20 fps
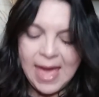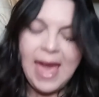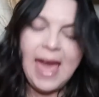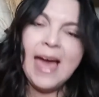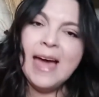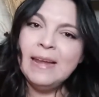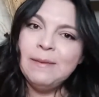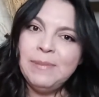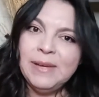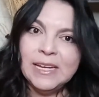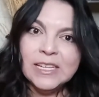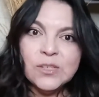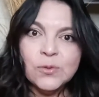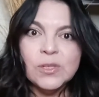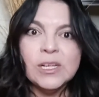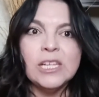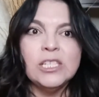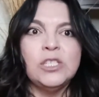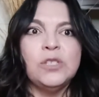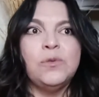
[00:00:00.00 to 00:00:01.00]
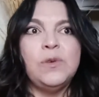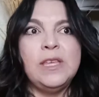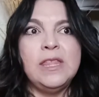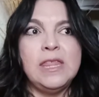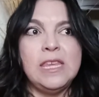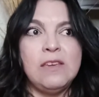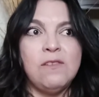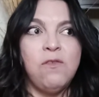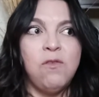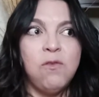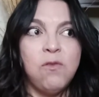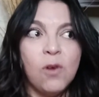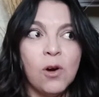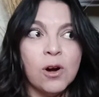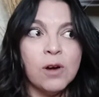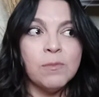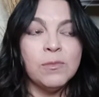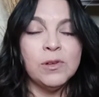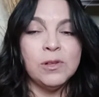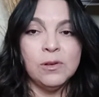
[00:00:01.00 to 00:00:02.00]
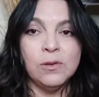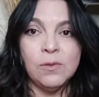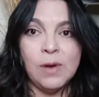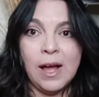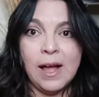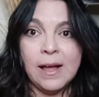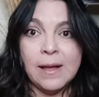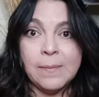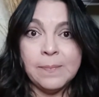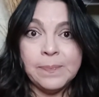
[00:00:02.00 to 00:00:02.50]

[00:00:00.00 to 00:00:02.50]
And because we're not doing the formal